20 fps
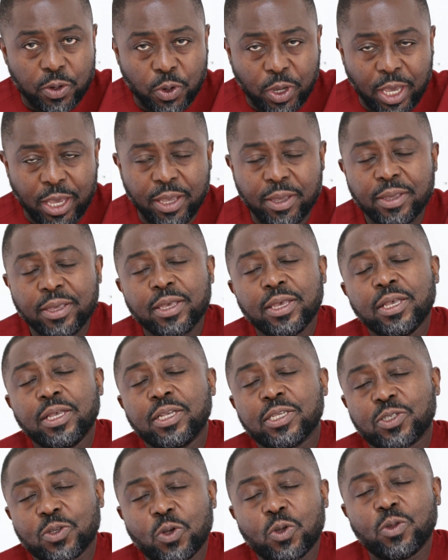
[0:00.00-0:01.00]
Okay,
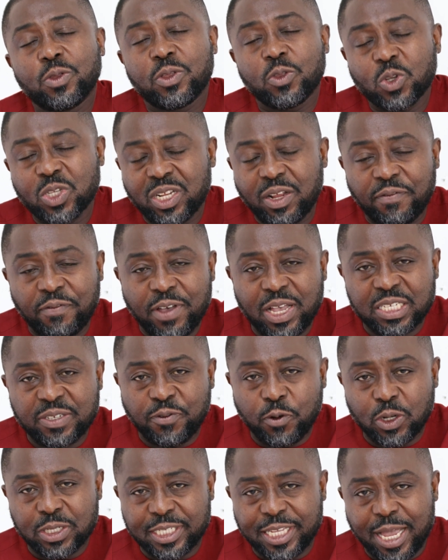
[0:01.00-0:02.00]
so those are the
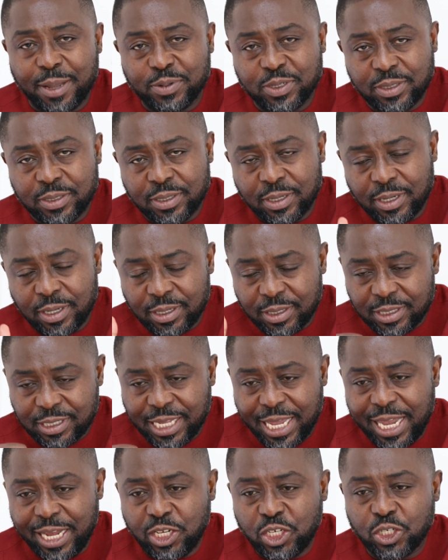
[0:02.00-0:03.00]
first 4 steps.
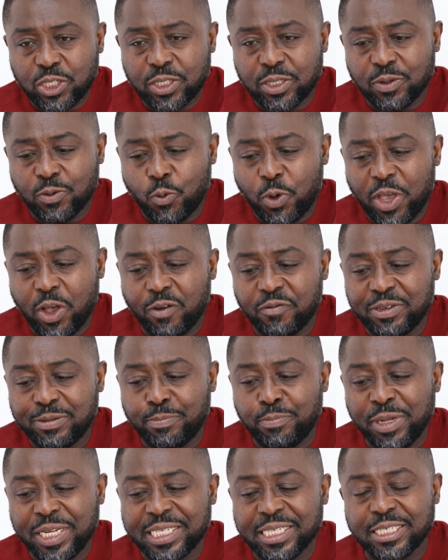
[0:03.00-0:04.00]
Stage, way
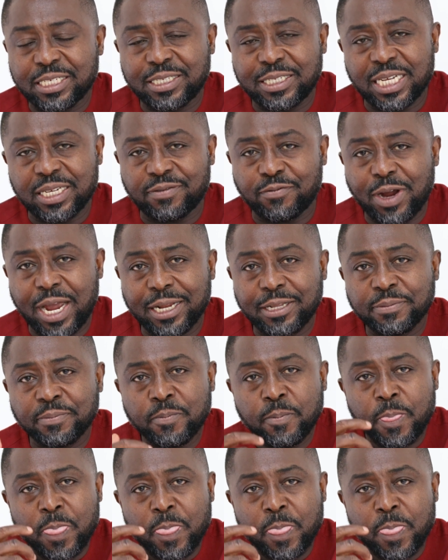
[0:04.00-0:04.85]
of beating stage fright.